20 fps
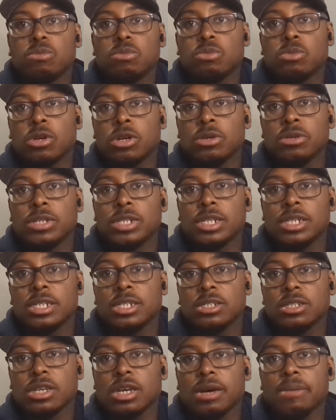Warren and
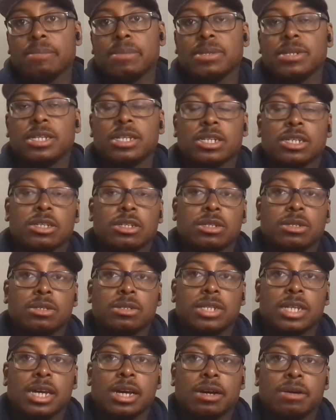his company are going to
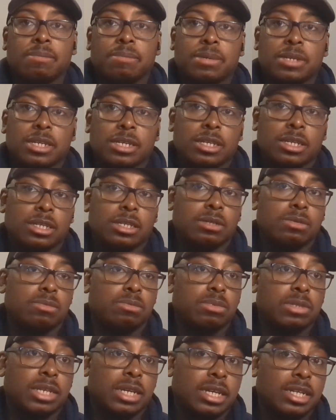now be,
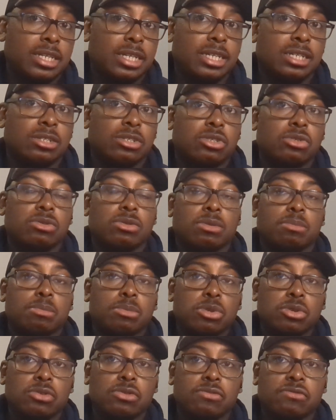they're linked to a
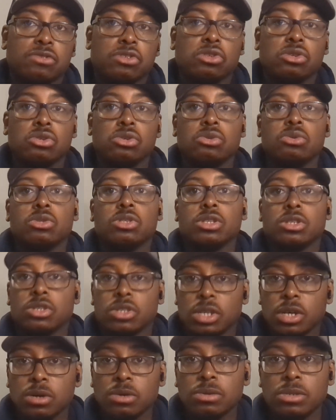move to
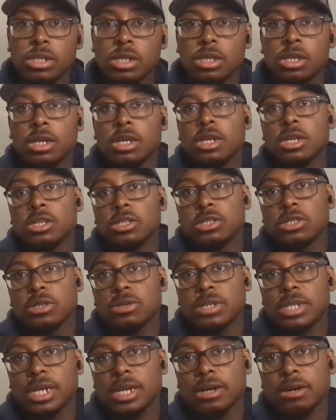Dazn.
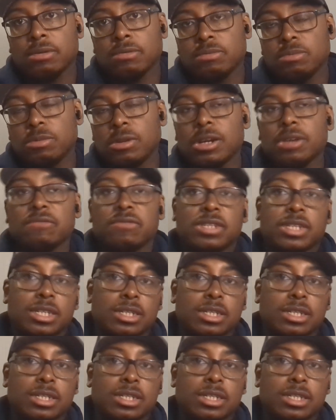So now, rather